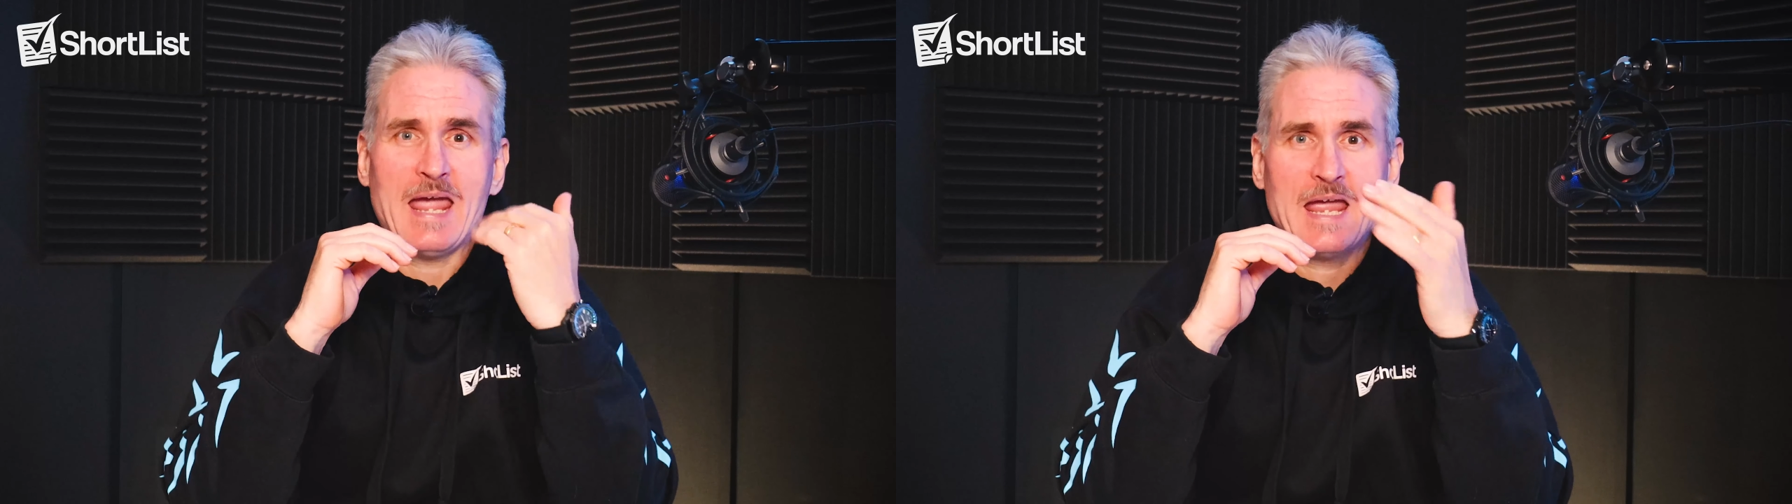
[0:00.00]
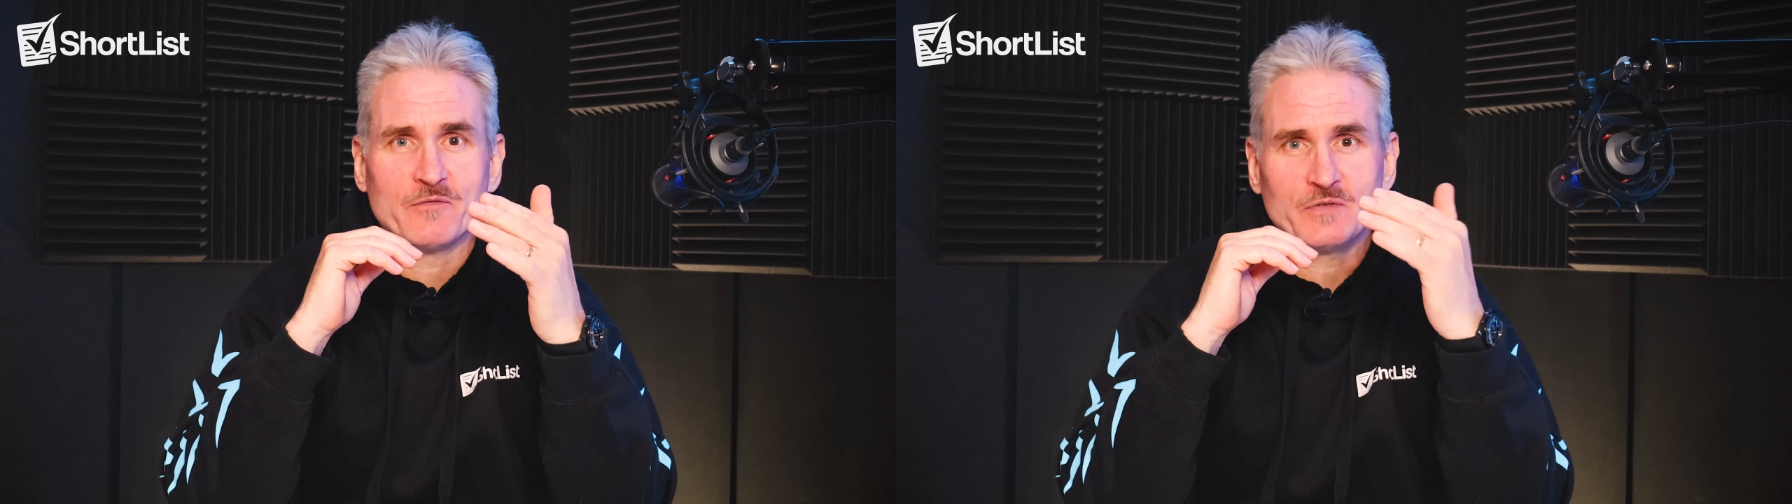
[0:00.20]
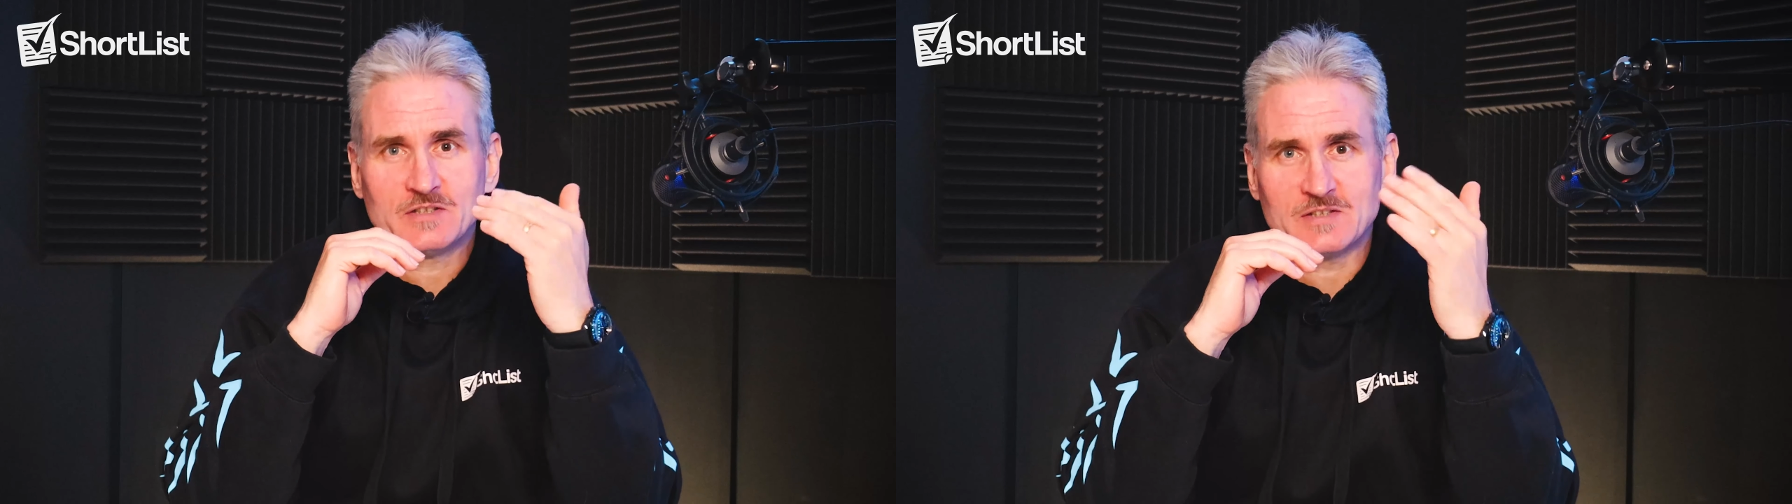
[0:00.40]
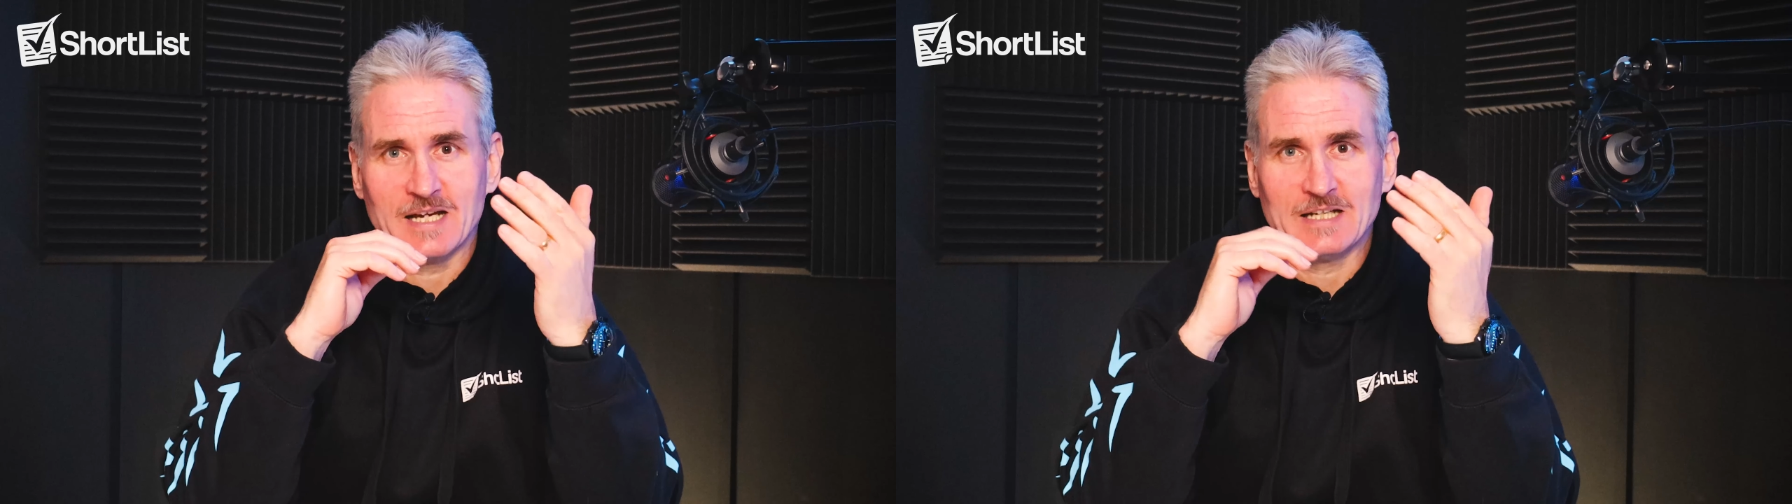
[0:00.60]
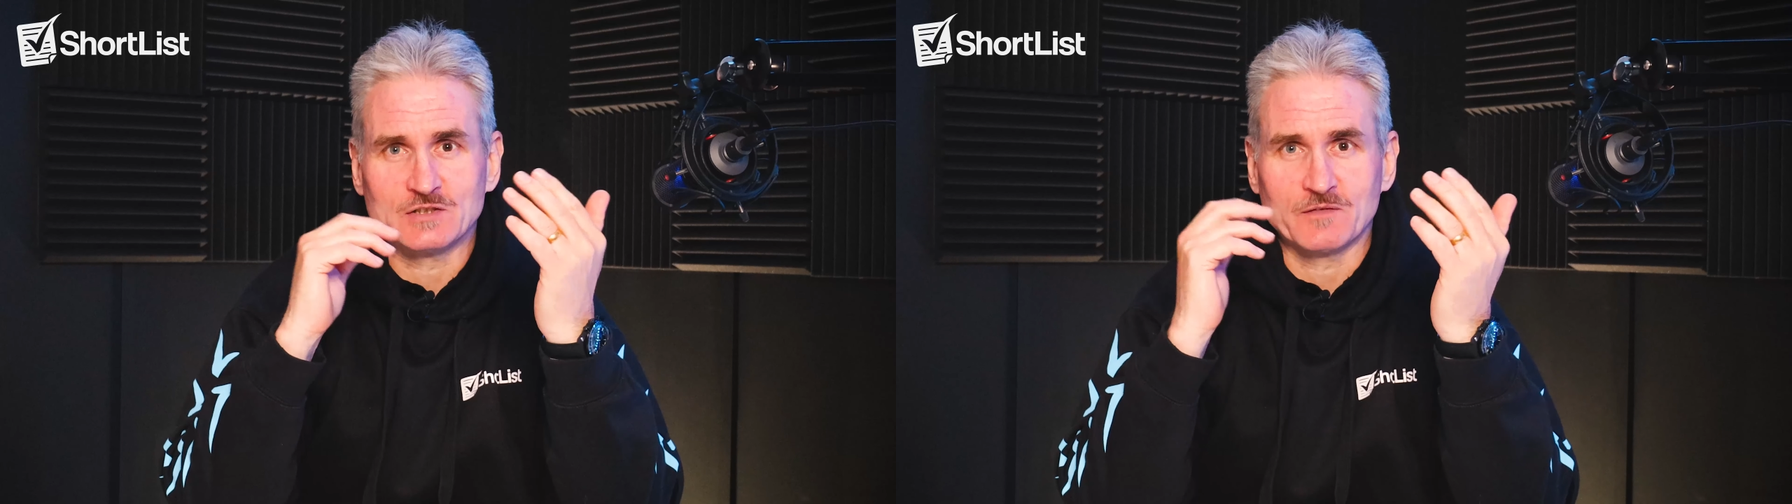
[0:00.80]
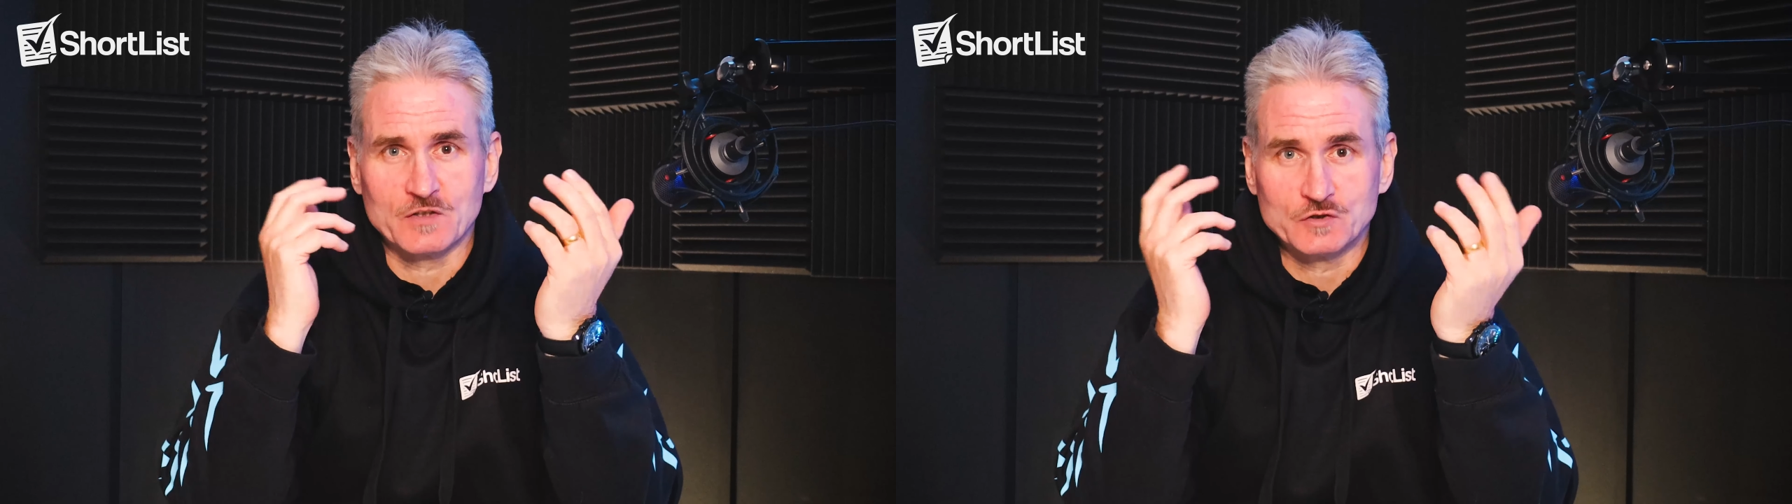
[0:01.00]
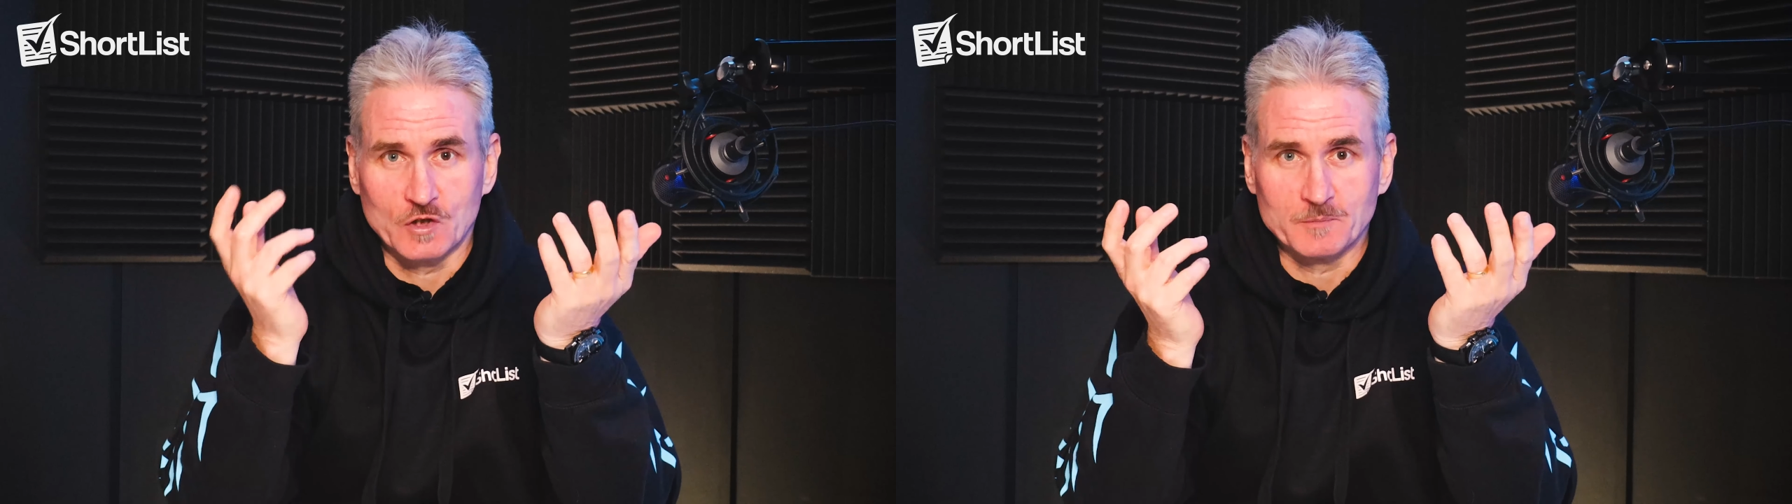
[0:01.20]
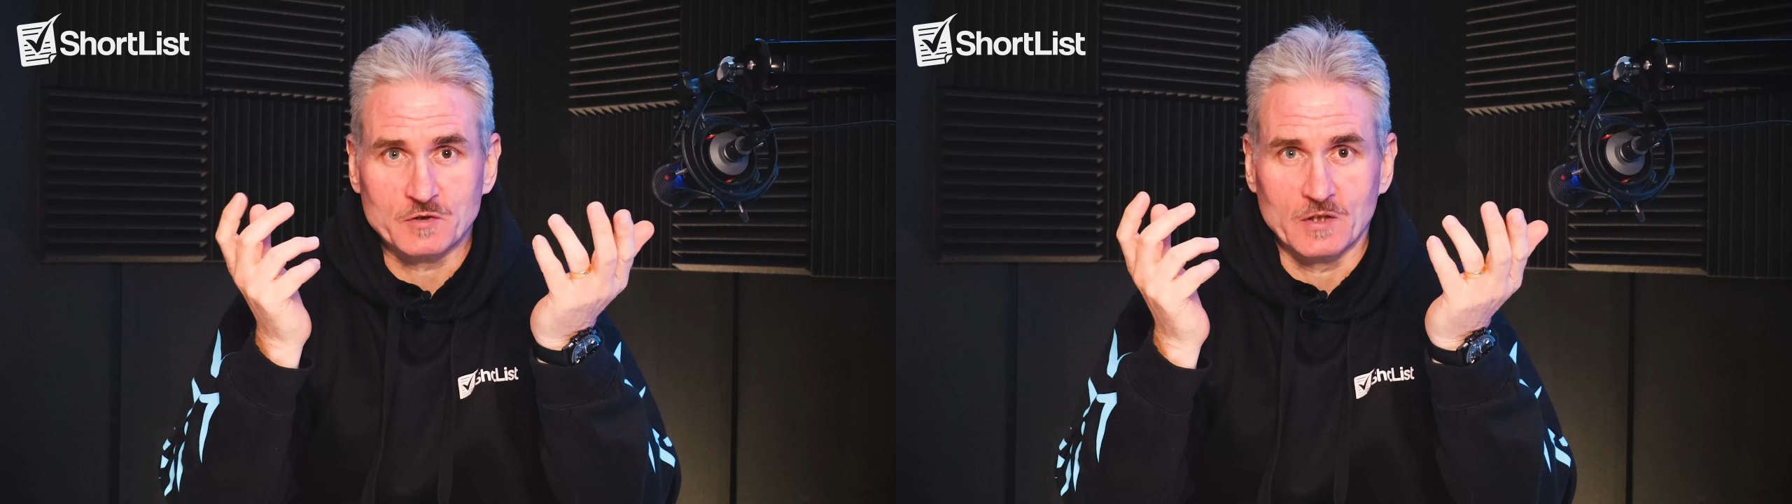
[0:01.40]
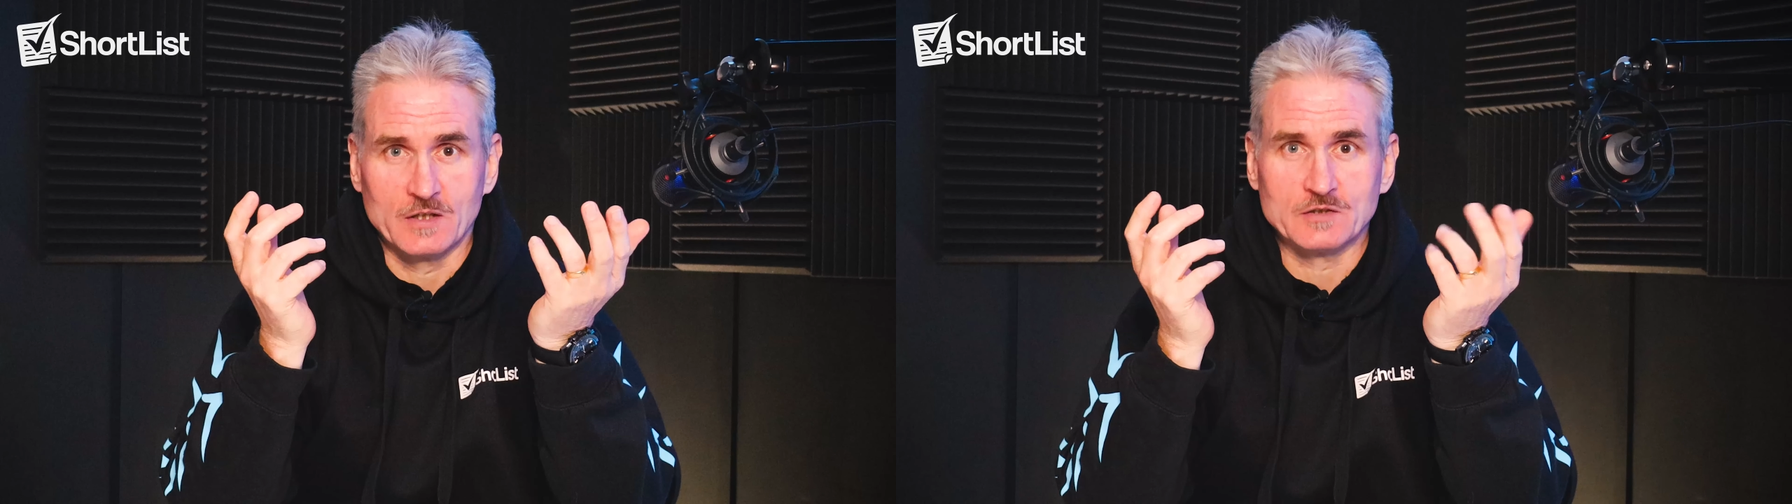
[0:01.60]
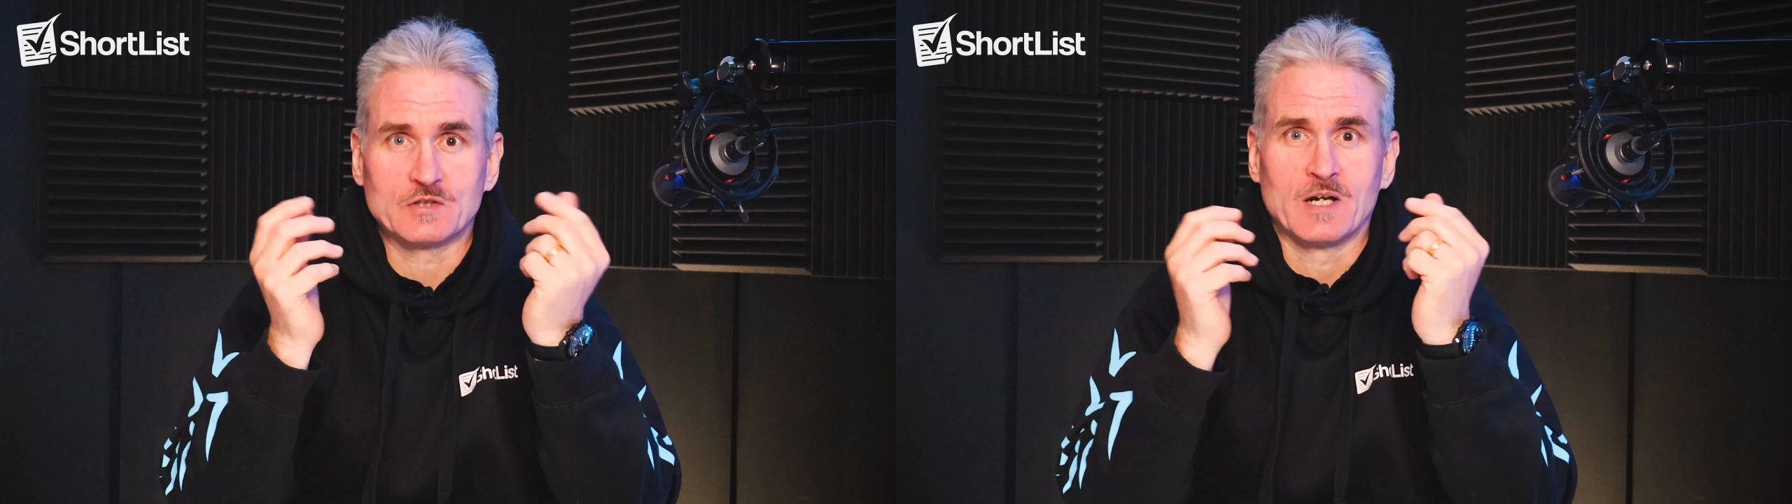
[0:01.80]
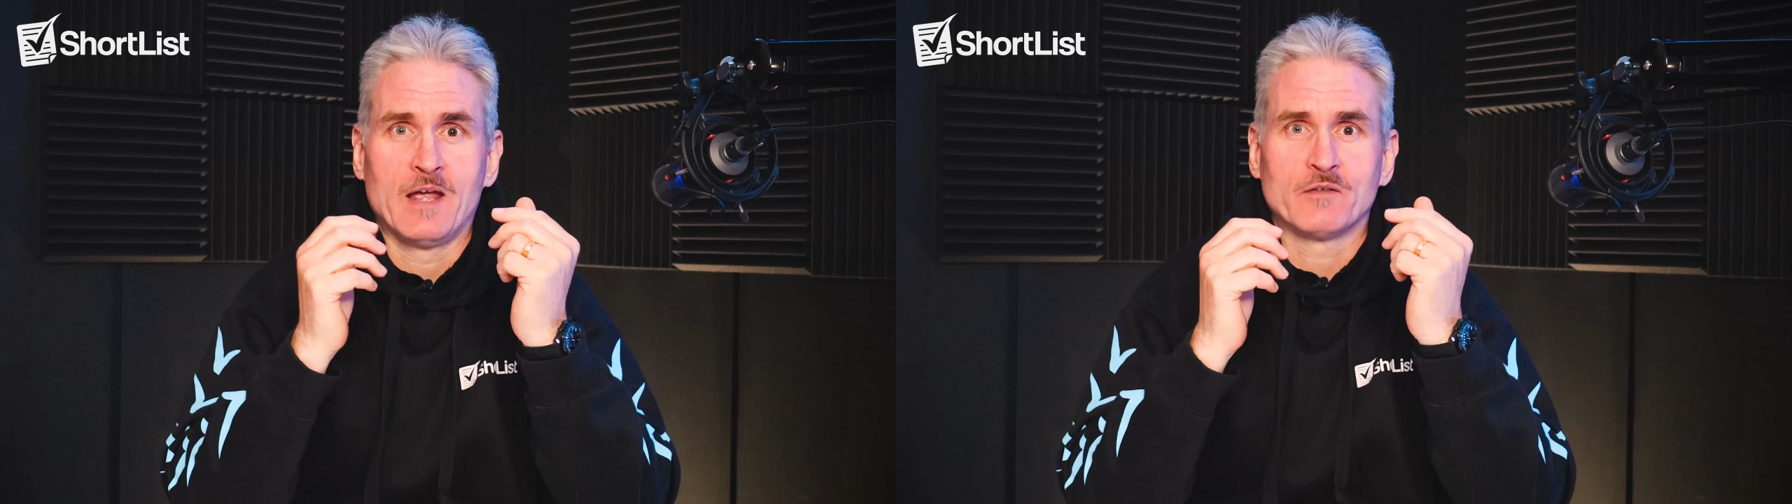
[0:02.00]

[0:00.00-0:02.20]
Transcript: every stage of the job search